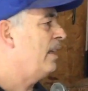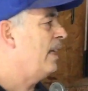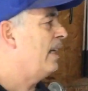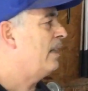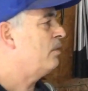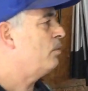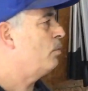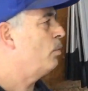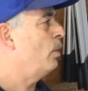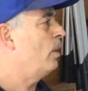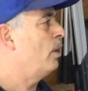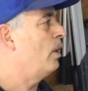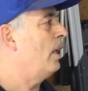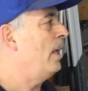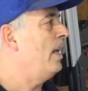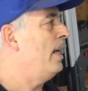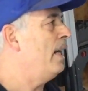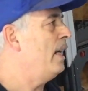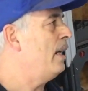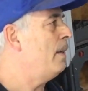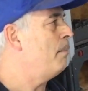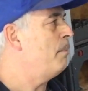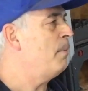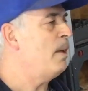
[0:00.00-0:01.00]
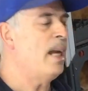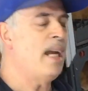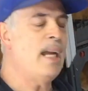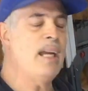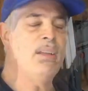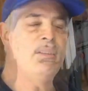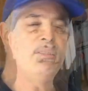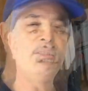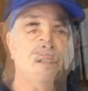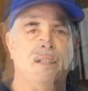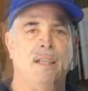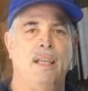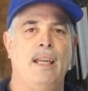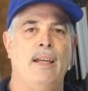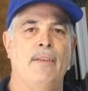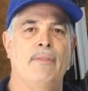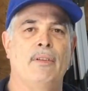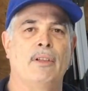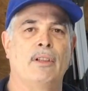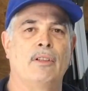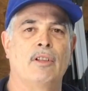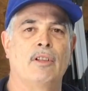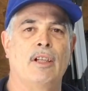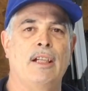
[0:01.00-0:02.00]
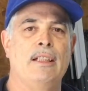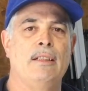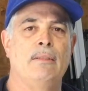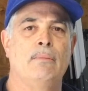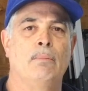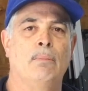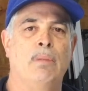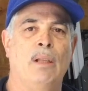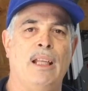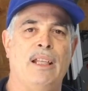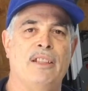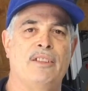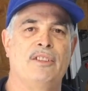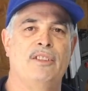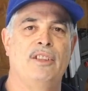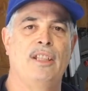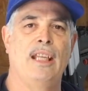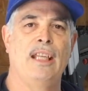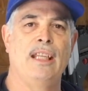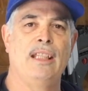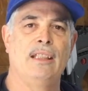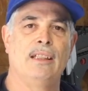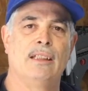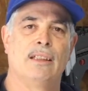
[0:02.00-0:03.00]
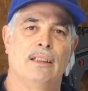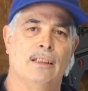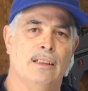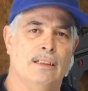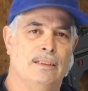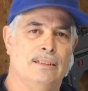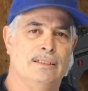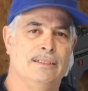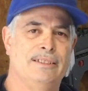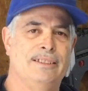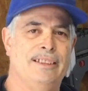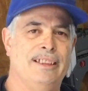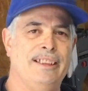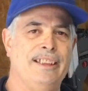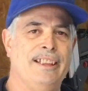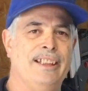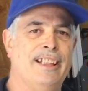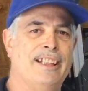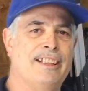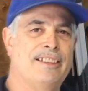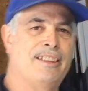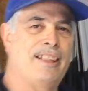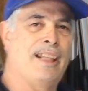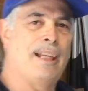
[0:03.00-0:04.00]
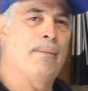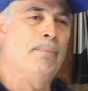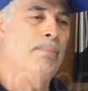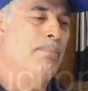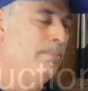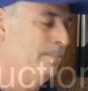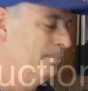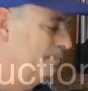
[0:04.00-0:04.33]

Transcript: that's where I am now. Have a great and blessed day. See you next time.